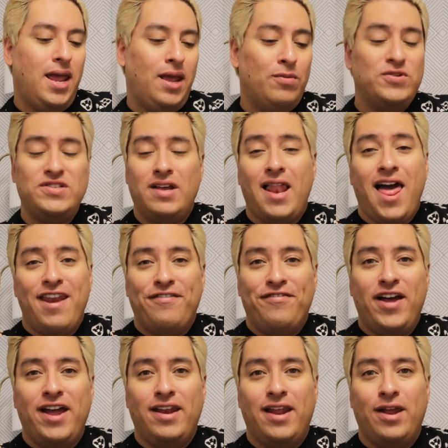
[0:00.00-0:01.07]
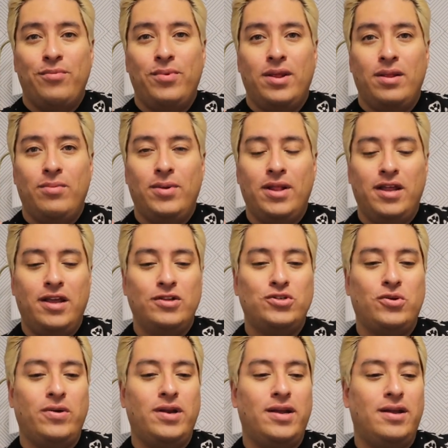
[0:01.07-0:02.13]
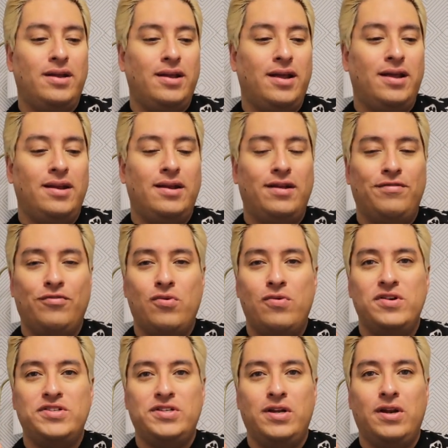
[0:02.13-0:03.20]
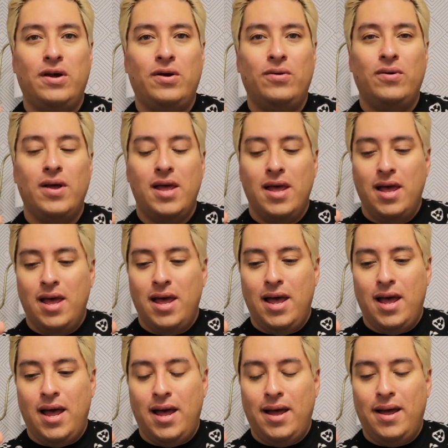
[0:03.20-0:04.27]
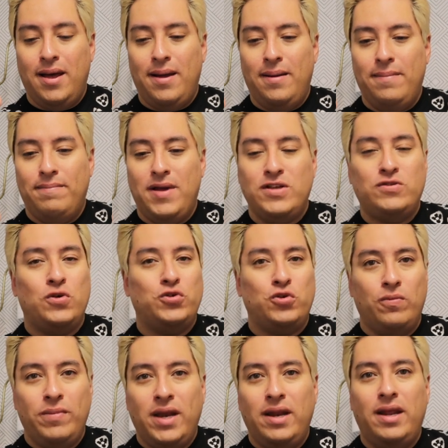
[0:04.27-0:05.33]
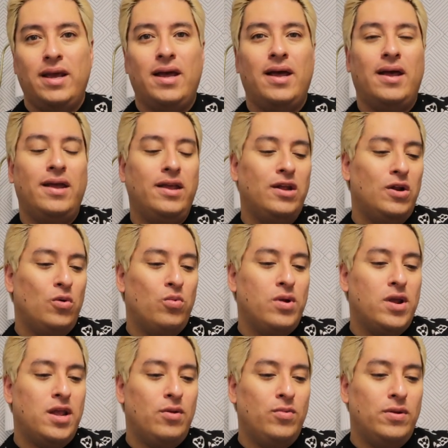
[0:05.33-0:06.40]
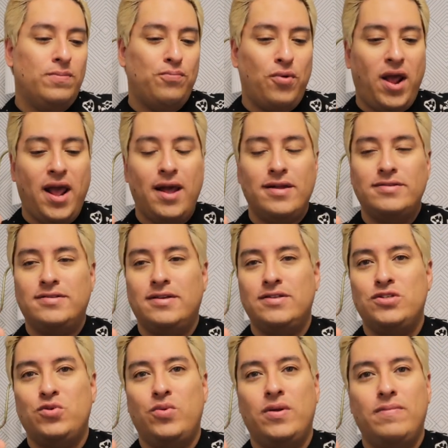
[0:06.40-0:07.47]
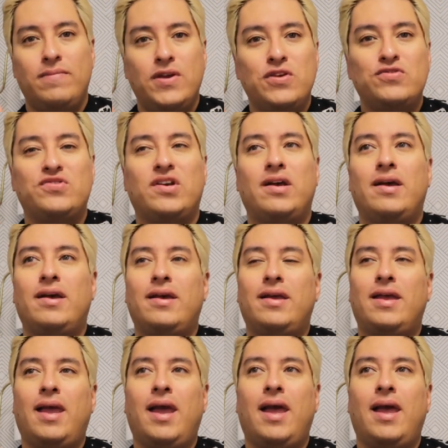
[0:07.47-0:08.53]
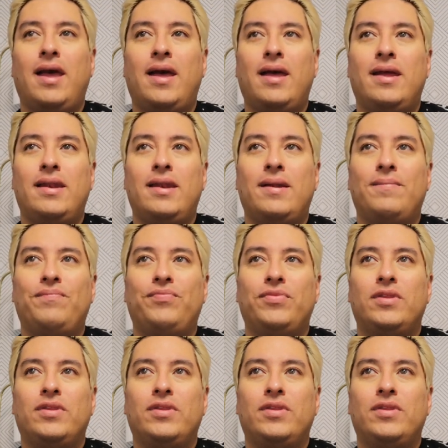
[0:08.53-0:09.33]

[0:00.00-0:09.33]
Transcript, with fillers: It was a lot of fun. I really, really enjoyed it. And of course, you know, uh, my social media, you know, working with brands and doing music and